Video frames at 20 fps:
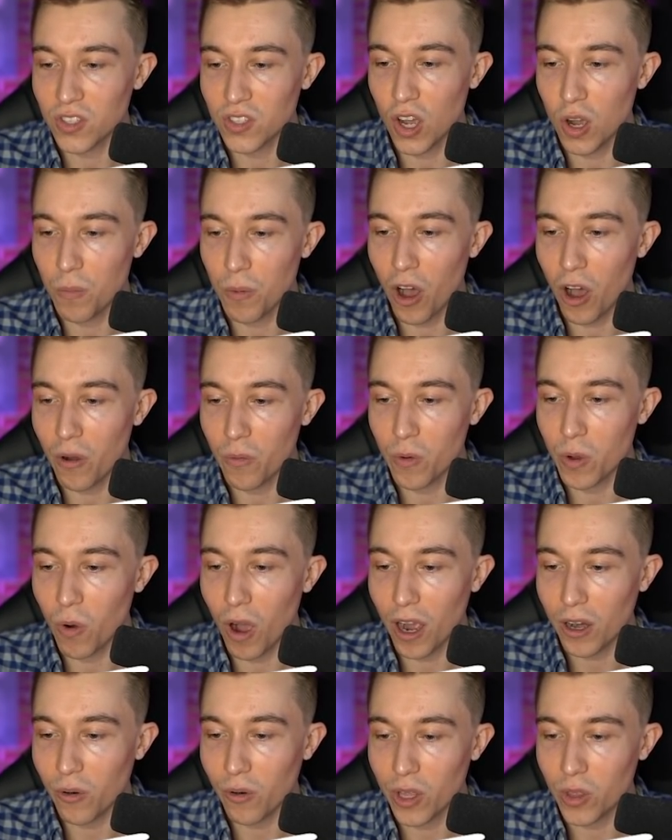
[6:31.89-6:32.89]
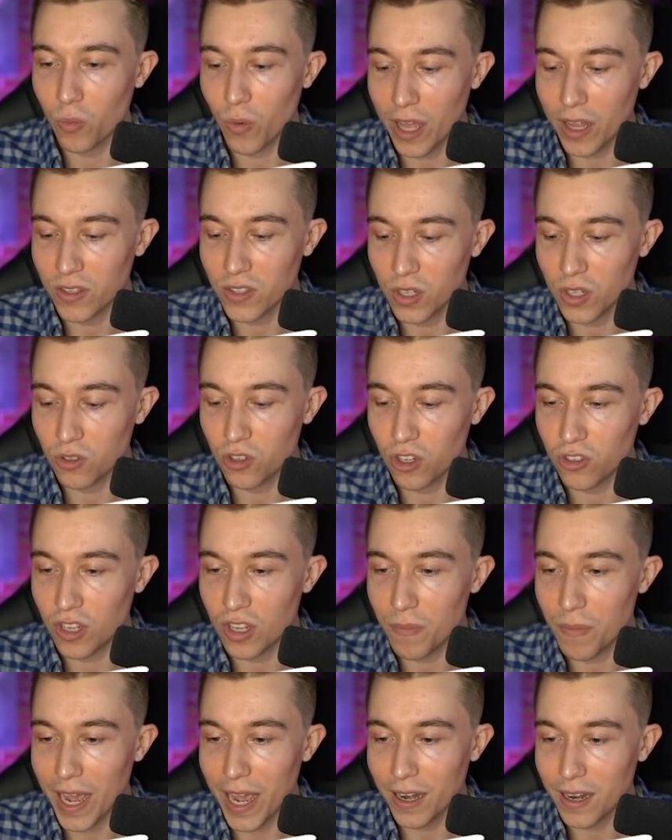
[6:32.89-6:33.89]
snowball, and we walk away with the win. So,
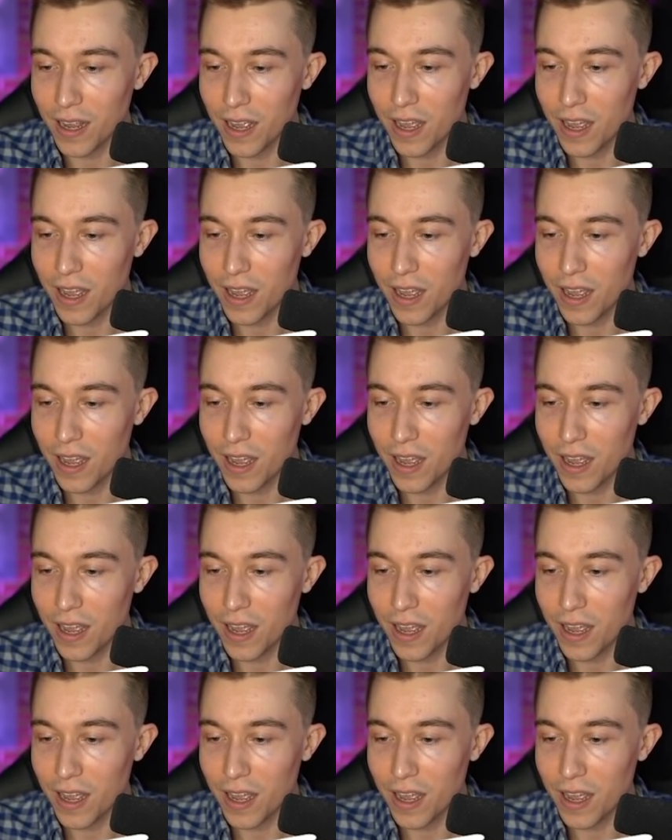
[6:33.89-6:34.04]
GG, man.